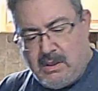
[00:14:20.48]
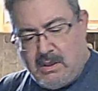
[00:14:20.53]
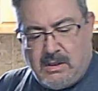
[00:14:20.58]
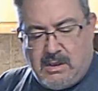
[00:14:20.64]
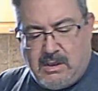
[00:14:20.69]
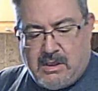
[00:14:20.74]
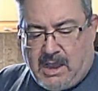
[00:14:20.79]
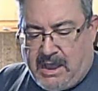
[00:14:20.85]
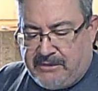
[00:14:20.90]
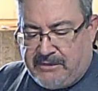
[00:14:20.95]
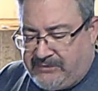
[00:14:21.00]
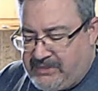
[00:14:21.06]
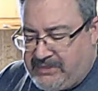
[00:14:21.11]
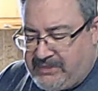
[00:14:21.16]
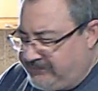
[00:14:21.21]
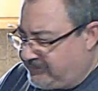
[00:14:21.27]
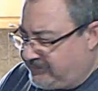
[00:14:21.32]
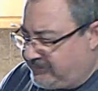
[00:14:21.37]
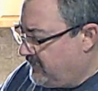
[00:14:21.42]
Other things
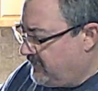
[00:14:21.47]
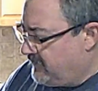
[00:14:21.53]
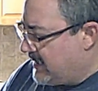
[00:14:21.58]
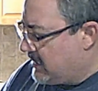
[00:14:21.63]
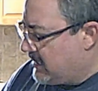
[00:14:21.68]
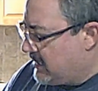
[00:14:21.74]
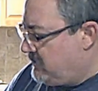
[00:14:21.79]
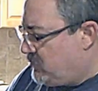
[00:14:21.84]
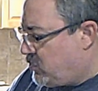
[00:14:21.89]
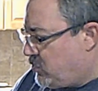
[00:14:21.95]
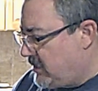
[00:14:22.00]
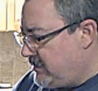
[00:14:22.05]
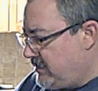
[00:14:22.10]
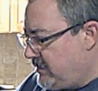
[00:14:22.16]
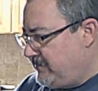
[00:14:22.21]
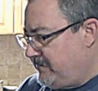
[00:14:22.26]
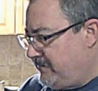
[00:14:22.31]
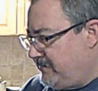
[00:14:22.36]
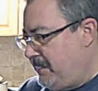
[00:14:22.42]
that are very important,
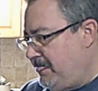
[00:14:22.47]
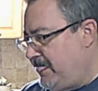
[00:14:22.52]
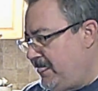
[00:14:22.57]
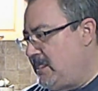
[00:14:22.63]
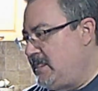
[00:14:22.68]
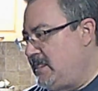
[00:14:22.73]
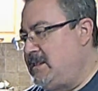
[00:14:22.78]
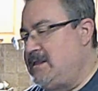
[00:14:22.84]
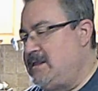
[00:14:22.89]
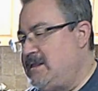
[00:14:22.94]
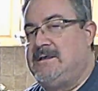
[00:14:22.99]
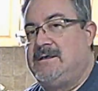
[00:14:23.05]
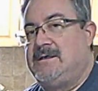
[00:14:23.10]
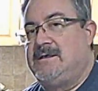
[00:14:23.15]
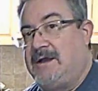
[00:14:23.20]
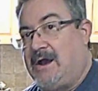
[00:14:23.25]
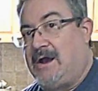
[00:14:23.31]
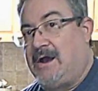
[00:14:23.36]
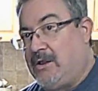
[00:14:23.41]

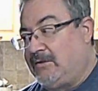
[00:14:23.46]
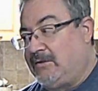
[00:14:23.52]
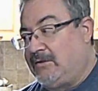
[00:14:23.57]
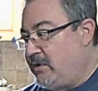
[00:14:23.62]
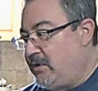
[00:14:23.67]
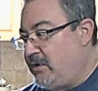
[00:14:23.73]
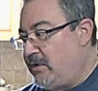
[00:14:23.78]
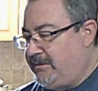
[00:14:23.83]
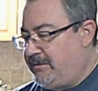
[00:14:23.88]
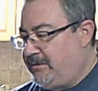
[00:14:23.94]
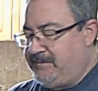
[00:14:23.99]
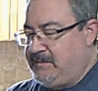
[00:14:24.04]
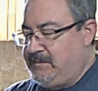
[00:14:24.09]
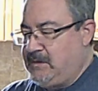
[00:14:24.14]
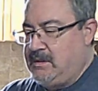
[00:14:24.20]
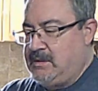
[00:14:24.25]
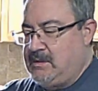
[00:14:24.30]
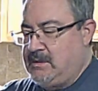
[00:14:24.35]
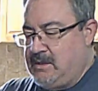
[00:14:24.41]
olive oil.
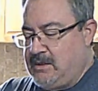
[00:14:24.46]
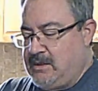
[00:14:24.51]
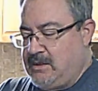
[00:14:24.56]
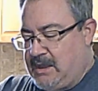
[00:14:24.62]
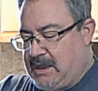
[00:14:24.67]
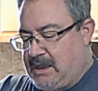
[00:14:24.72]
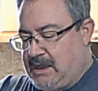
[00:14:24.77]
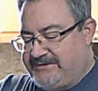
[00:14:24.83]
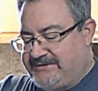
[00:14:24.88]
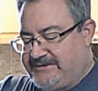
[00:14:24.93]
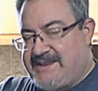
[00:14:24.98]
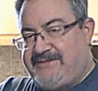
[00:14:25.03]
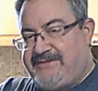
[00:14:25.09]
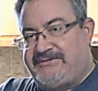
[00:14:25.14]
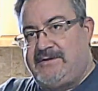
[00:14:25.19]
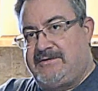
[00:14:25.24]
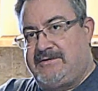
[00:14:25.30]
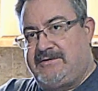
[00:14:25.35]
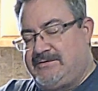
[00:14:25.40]
A
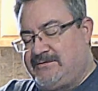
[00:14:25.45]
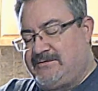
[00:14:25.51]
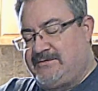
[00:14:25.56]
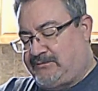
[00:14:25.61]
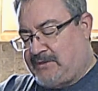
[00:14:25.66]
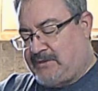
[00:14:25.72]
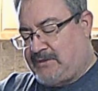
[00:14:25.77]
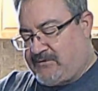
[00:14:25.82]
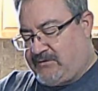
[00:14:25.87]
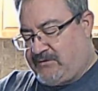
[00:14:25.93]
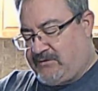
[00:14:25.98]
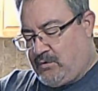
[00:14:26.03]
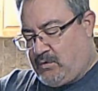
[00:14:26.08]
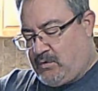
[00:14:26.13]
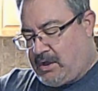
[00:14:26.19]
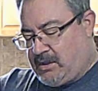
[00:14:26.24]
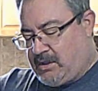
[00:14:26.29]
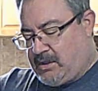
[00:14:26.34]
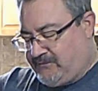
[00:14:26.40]
decent, flavorful
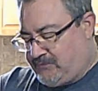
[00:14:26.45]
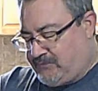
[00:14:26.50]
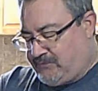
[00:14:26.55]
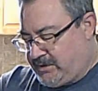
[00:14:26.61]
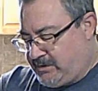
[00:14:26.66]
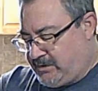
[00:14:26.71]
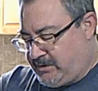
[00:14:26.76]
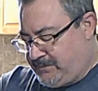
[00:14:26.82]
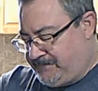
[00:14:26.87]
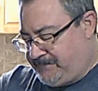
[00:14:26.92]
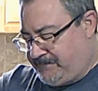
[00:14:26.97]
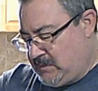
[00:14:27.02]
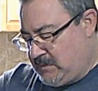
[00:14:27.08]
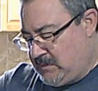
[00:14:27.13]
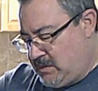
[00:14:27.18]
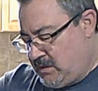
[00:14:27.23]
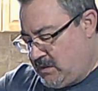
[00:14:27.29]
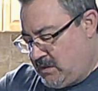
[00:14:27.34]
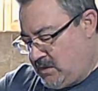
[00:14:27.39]
olive oil.
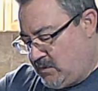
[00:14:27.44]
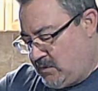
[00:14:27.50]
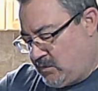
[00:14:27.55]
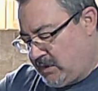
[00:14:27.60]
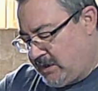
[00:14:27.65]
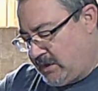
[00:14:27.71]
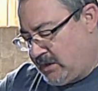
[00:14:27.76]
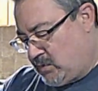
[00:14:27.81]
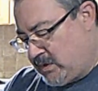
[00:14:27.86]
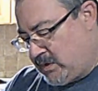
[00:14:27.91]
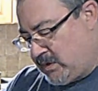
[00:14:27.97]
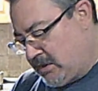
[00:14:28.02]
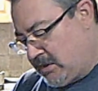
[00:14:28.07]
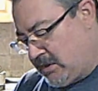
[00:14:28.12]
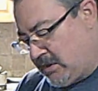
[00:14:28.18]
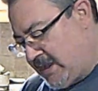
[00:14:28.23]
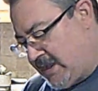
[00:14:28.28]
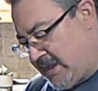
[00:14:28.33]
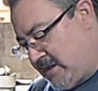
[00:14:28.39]
We're going to want to go
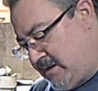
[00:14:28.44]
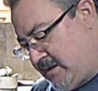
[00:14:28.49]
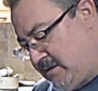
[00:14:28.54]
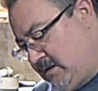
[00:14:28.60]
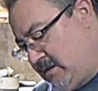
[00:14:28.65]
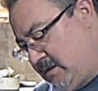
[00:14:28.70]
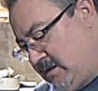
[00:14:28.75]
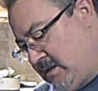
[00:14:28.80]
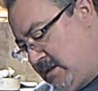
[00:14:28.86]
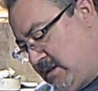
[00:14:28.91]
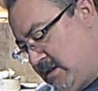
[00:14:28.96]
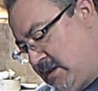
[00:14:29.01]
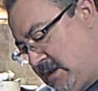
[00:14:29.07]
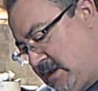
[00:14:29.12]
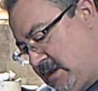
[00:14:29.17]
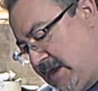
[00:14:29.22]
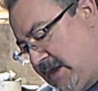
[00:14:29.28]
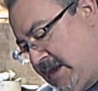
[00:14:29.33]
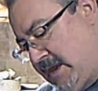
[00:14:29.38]
ahead
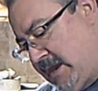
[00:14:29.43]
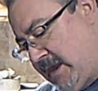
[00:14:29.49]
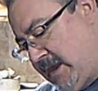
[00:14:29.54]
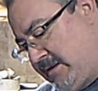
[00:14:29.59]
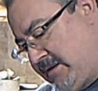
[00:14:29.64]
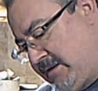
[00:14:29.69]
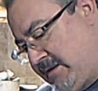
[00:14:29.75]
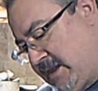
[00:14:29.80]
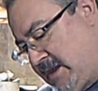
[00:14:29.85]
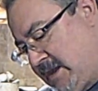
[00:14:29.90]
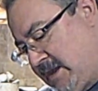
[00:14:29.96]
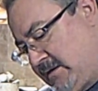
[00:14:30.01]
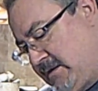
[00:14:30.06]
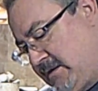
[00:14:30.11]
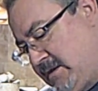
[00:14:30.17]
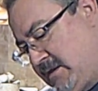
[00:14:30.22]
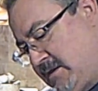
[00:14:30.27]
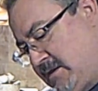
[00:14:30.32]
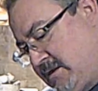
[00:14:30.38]
and get
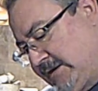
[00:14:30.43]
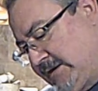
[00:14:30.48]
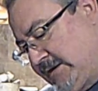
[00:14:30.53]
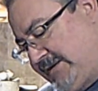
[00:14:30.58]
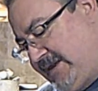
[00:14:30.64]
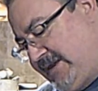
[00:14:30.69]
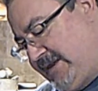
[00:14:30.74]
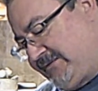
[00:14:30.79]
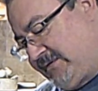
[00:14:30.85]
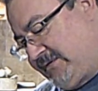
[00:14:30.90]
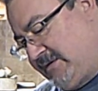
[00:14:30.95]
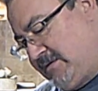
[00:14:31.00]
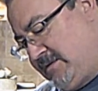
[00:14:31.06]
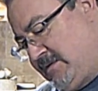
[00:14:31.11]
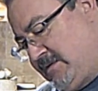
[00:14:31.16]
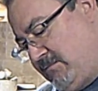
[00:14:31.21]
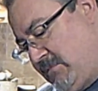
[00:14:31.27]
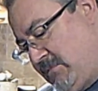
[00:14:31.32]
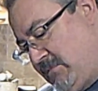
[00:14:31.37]
a decent
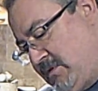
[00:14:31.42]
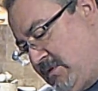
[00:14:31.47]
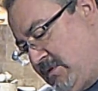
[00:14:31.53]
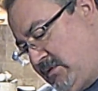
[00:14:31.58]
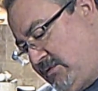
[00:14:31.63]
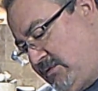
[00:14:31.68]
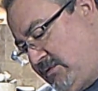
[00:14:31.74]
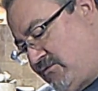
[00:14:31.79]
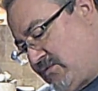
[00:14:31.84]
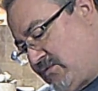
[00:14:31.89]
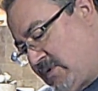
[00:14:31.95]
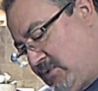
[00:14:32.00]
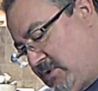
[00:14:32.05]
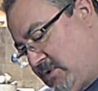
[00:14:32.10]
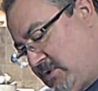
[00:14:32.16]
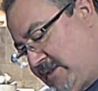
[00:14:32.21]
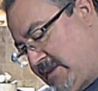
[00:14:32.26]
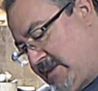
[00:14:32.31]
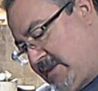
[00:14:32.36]
dribble
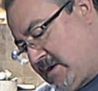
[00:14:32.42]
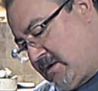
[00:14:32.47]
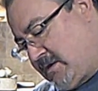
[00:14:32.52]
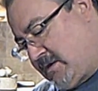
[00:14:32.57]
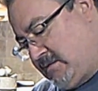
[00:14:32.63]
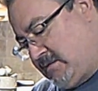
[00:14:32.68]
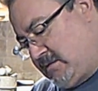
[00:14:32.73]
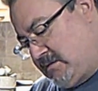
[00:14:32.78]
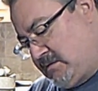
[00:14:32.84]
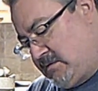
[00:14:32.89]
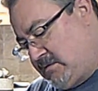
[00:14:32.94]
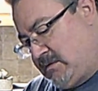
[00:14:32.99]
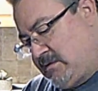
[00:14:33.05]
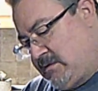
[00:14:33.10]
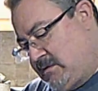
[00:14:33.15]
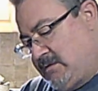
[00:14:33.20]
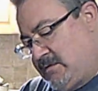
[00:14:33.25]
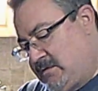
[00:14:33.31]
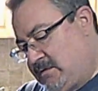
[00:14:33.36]
in there.
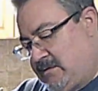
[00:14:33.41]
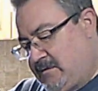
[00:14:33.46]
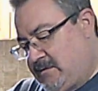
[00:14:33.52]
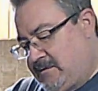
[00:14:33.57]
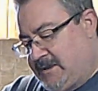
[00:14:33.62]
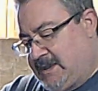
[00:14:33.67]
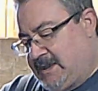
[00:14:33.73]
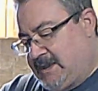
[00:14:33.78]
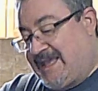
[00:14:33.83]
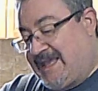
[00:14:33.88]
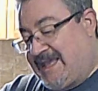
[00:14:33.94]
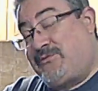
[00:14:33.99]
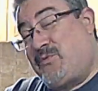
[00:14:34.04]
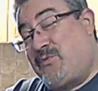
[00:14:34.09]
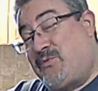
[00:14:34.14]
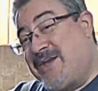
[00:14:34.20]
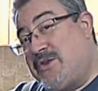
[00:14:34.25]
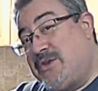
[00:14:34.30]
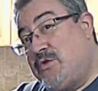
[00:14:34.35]
And that's why
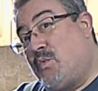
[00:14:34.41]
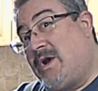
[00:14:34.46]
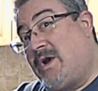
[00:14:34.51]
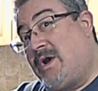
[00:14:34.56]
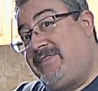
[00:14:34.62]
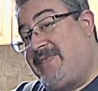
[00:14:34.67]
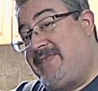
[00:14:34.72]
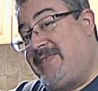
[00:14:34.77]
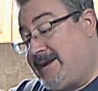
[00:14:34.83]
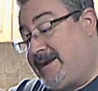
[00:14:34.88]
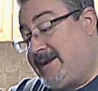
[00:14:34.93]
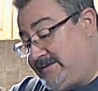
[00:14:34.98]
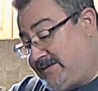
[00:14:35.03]
you want that